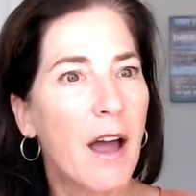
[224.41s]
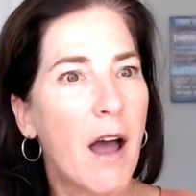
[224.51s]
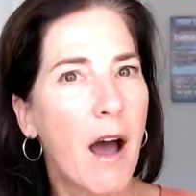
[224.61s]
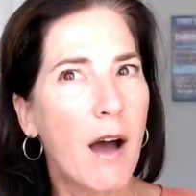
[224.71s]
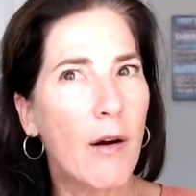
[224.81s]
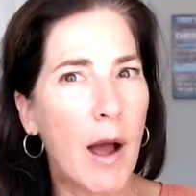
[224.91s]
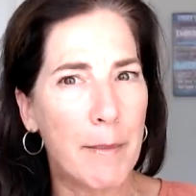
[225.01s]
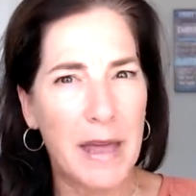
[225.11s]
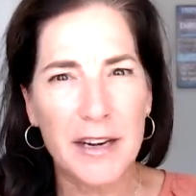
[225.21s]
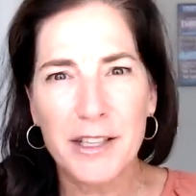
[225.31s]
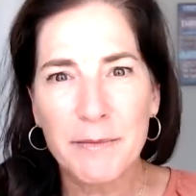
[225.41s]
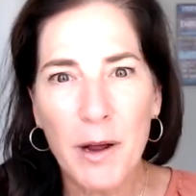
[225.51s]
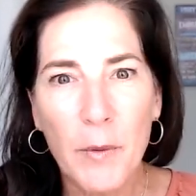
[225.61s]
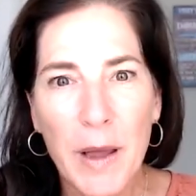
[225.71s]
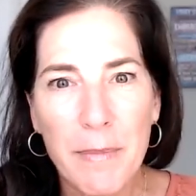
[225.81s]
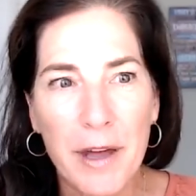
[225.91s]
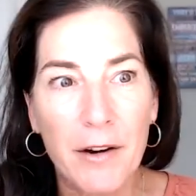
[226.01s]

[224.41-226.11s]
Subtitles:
oh, I'm managing my weight better.